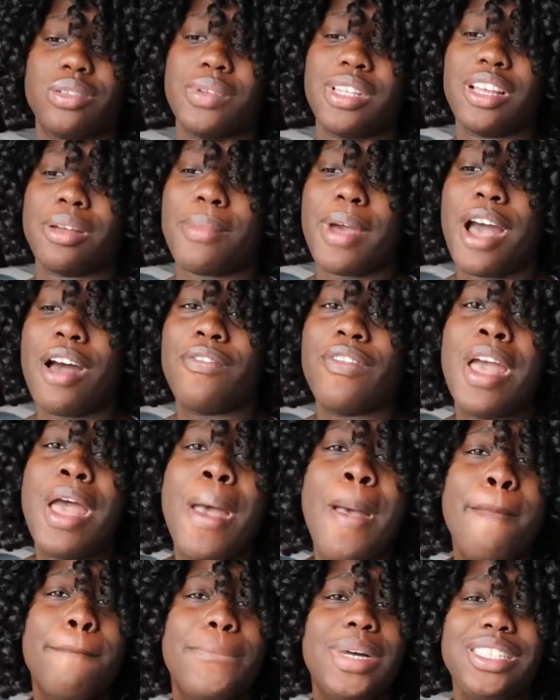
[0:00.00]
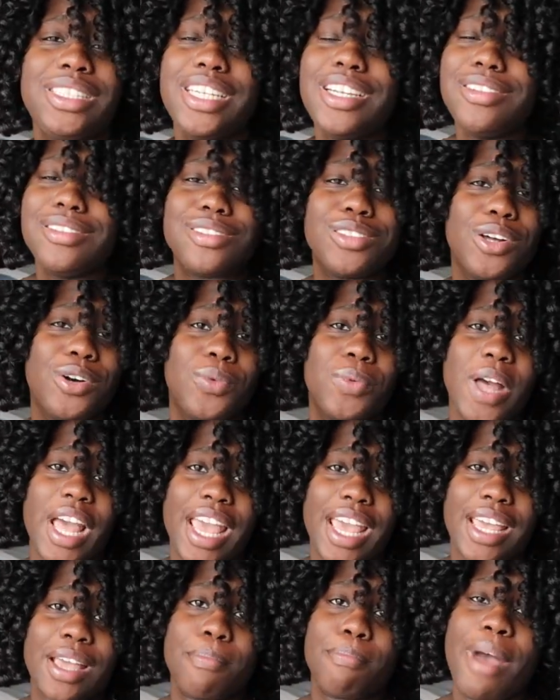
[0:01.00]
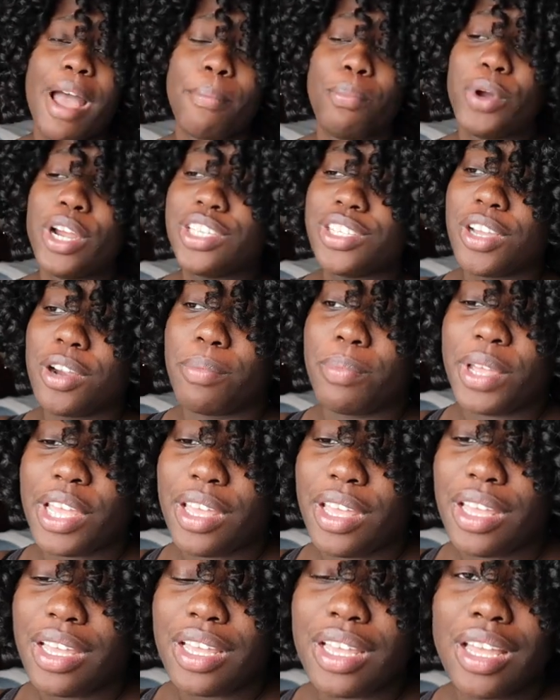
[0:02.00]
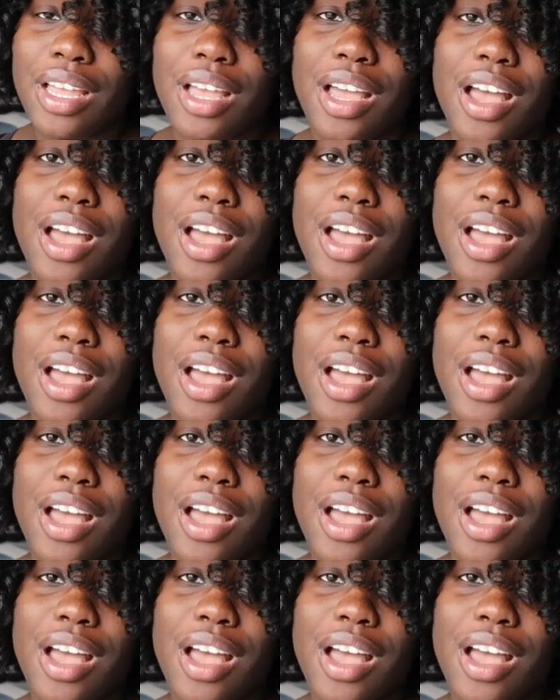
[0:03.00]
should be in their mouth. But there's no way. My breasts are big.